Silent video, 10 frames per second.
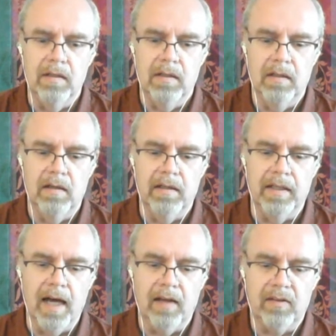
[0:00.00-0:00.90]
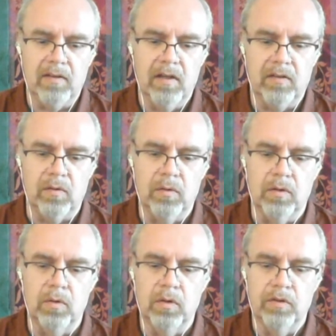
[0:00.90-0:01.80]
uh, he asked us
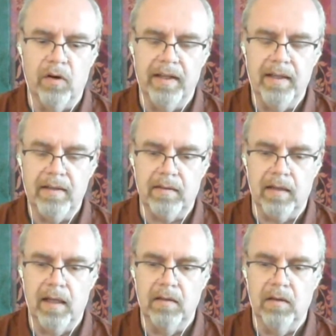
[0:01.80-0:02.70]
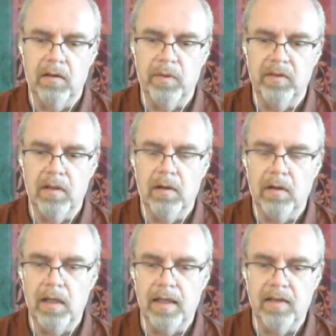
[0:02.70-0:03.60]
to, to look for that. And uh, we say,
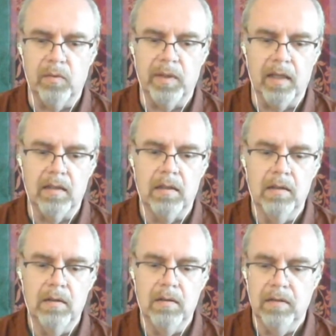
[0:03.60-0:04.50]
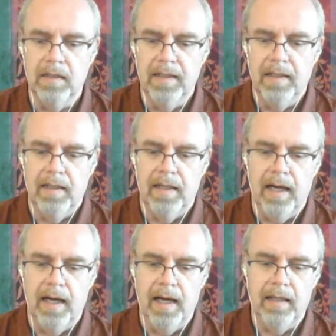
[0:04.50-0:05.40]
okay, yes, we can go.
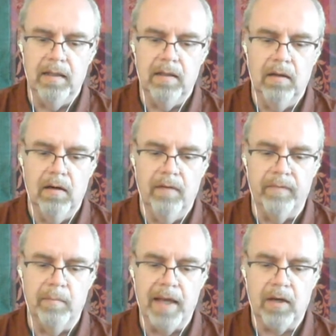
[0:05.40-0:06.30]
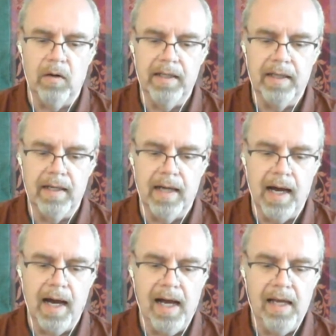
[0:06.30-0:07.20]
And um, my colleague and
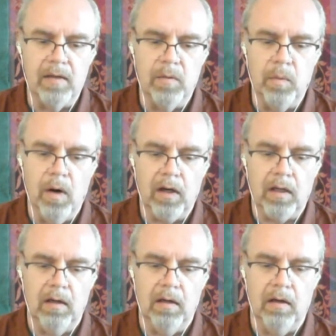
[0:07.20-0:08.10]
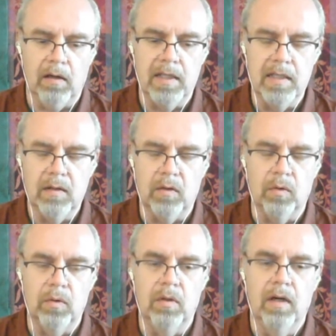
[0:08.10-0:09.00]
I were uh, keen
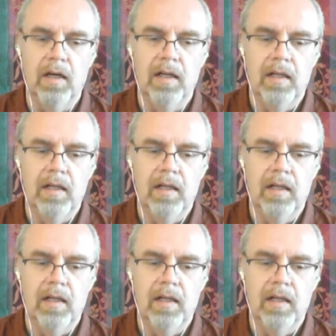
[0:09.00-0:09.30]
to,